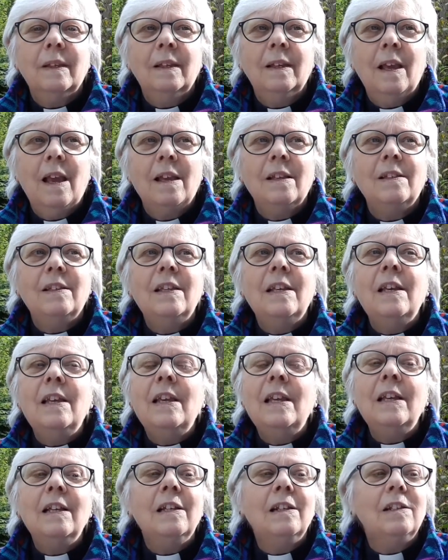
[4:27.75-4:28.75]
Yes, he
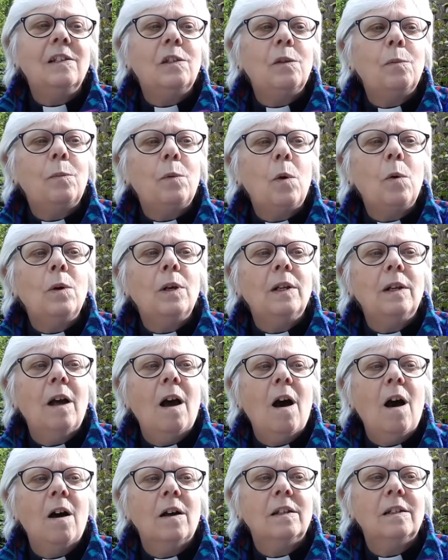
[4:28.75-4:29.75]
heals the broken
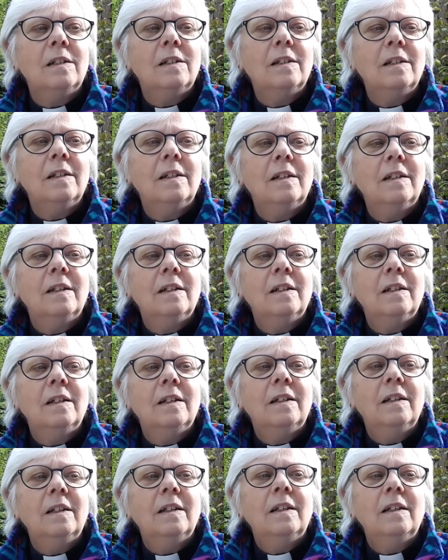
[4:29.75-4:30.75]
heart.
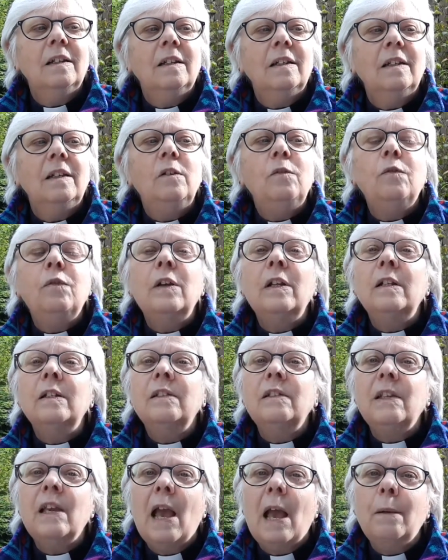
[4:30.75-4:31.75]
He
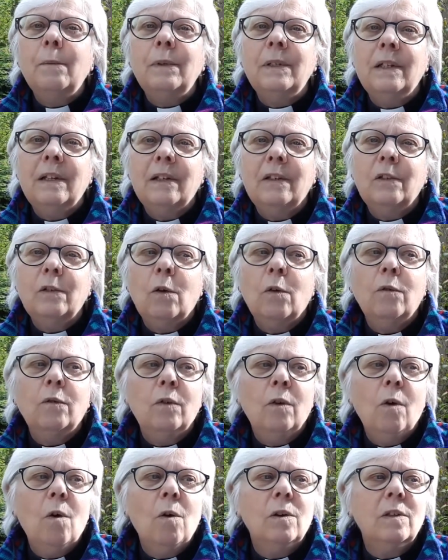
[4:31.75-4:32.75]
fills the emptiness
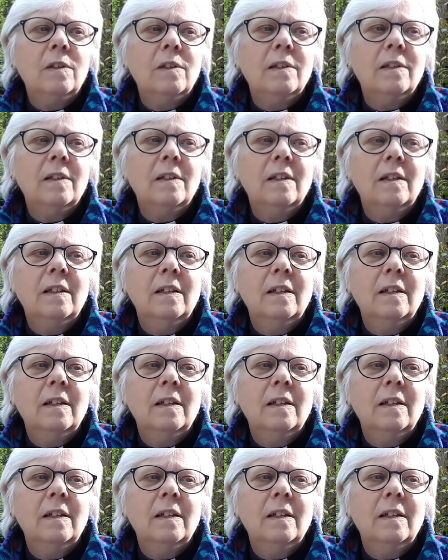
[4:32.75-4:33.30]
of loss.